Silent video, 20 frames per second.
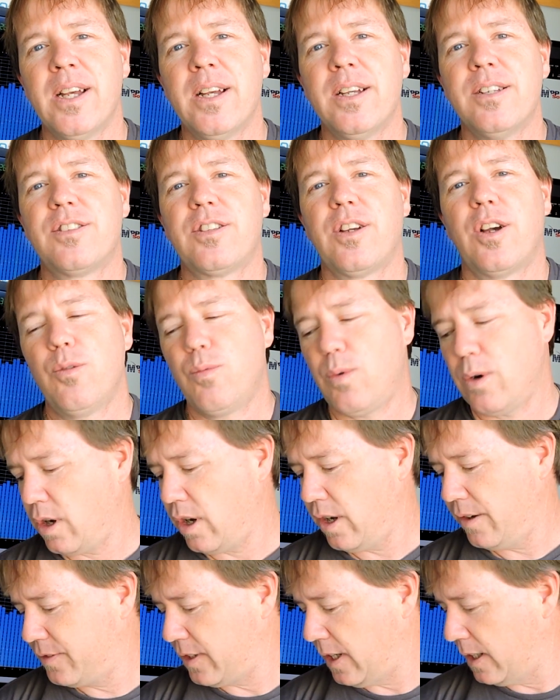So what
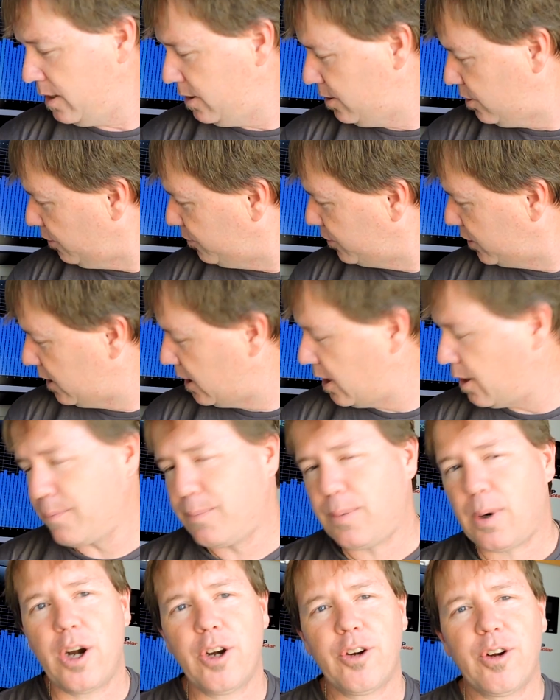I've done is I've sit there and
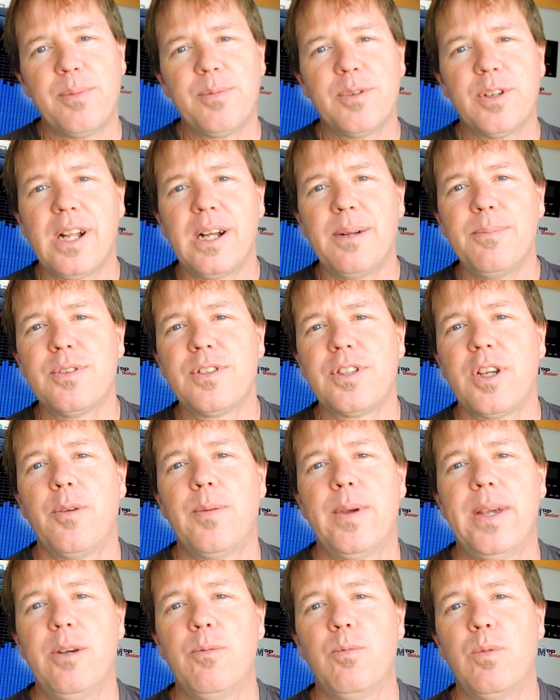programmed it up so
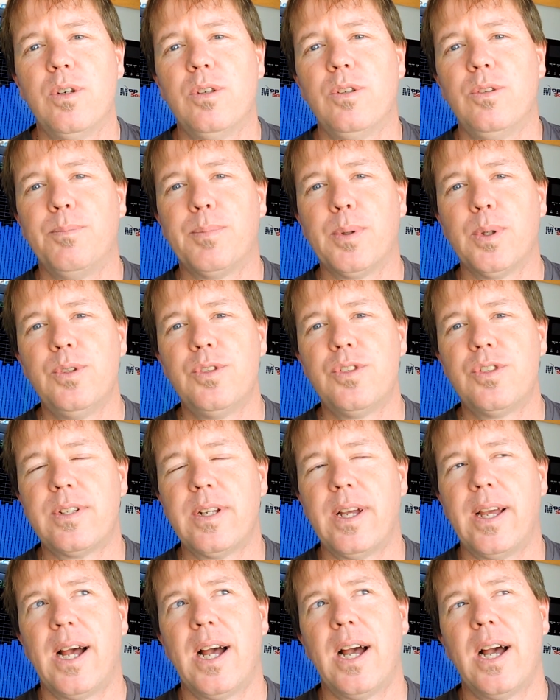it will boost
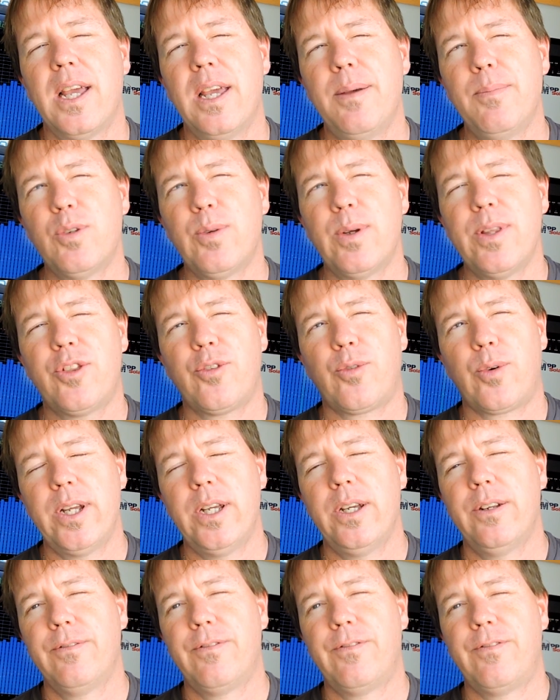uh, in between
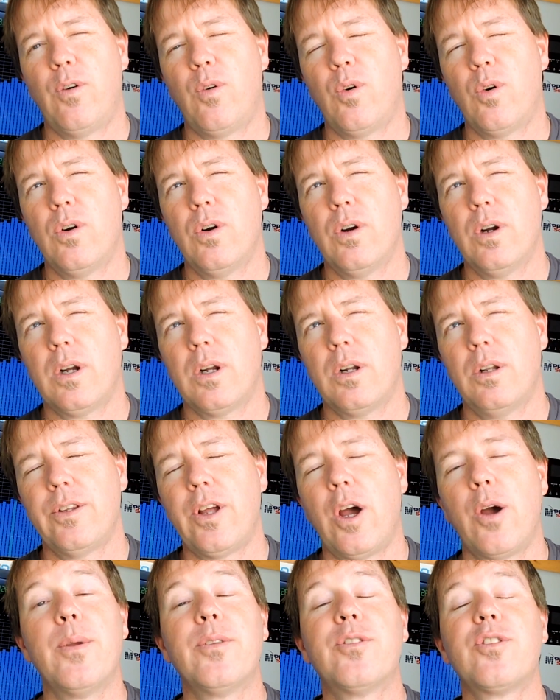three and four.
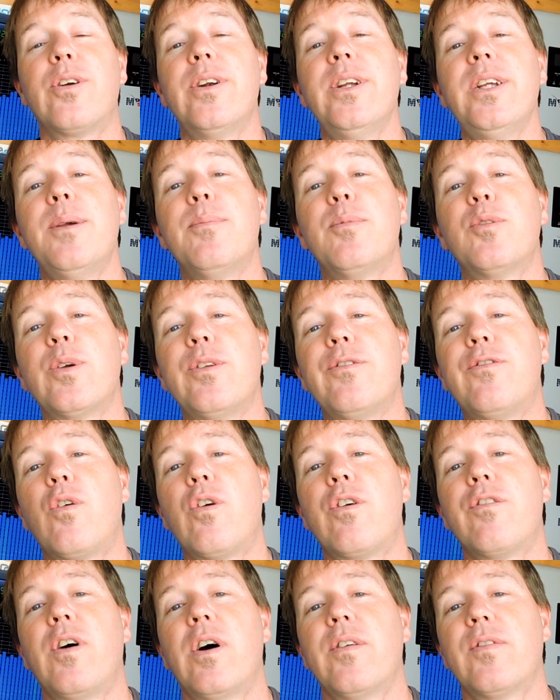No, sorry, in between
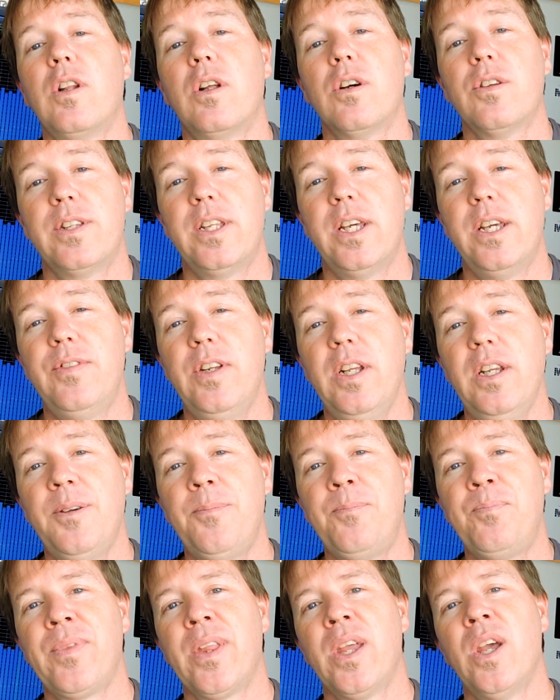four and five o'clock in the evening,
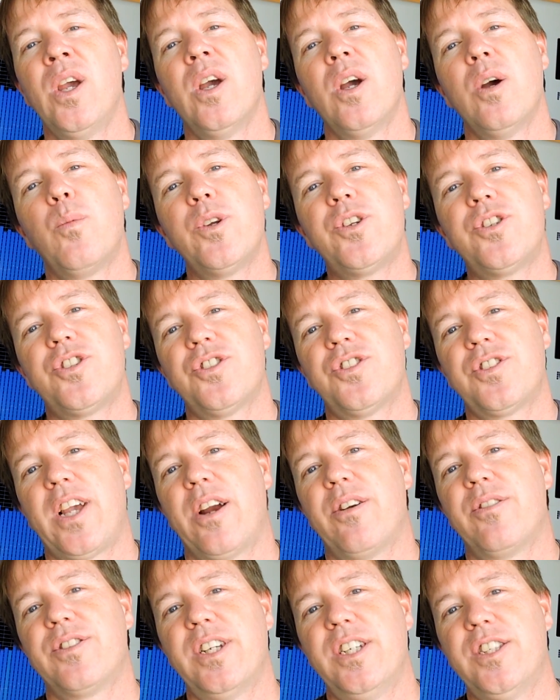which just
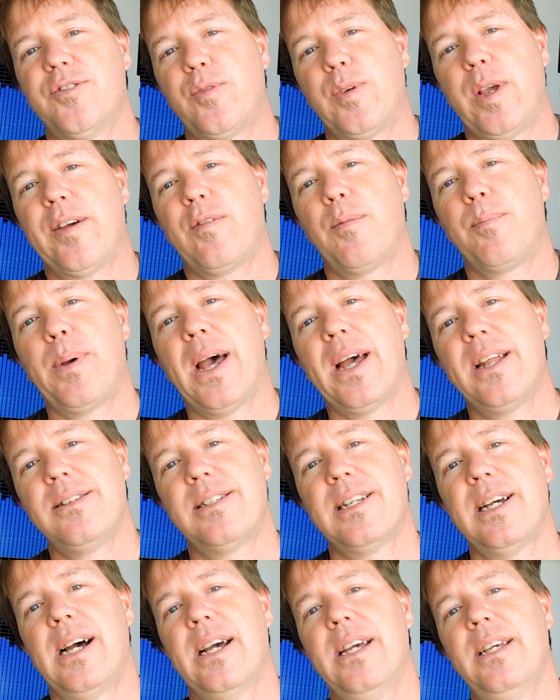guarantees if we have a bad
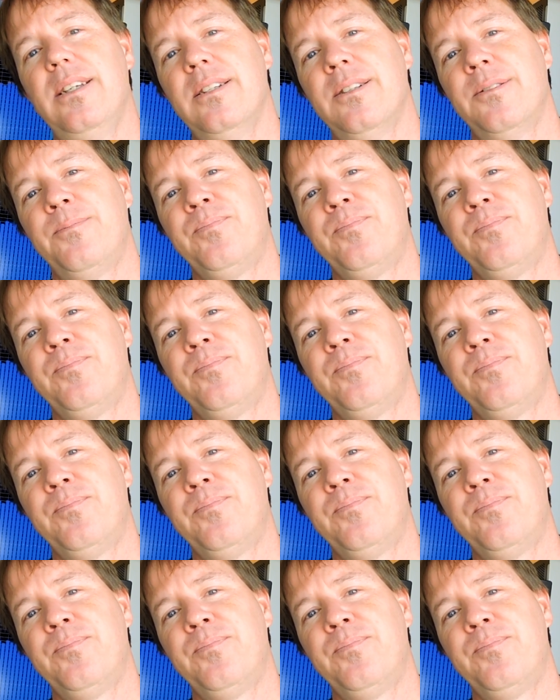day,